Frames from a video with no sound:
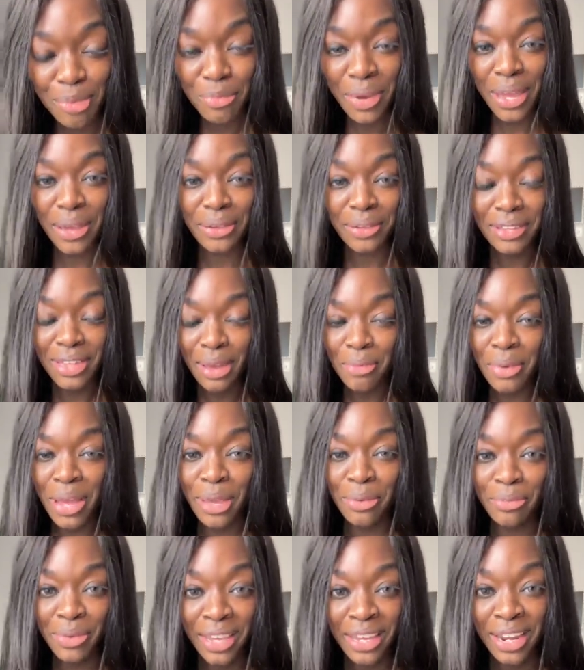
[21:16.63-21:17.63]
That
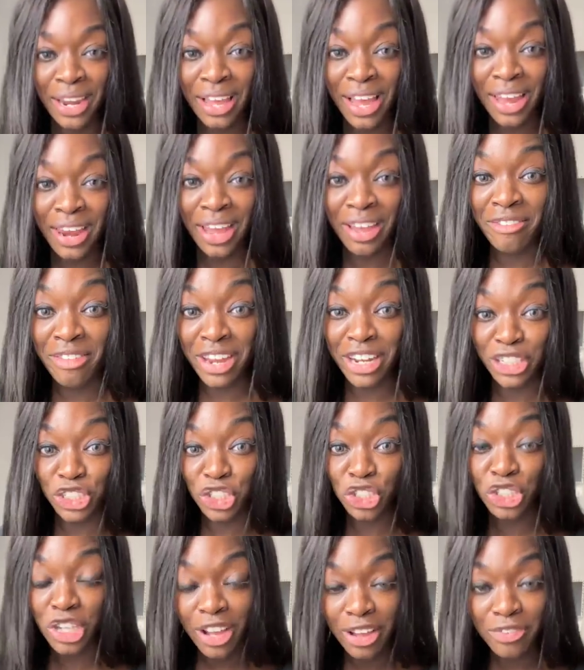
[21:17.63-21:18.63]
might mean I gotta
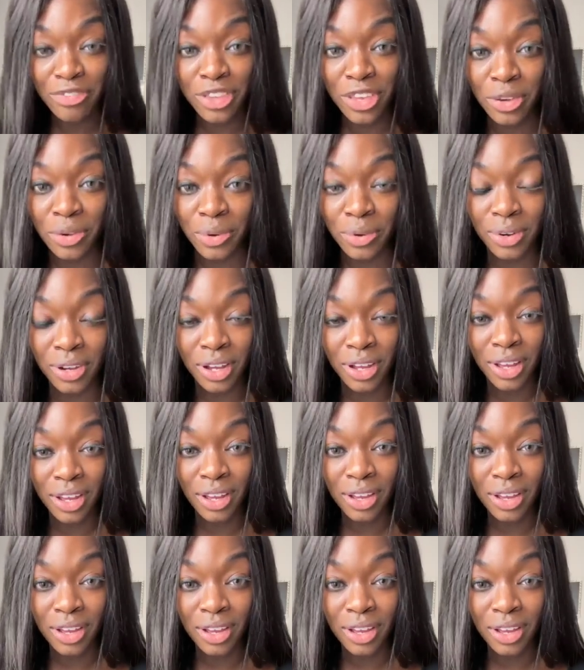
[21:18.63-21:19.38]
shove you.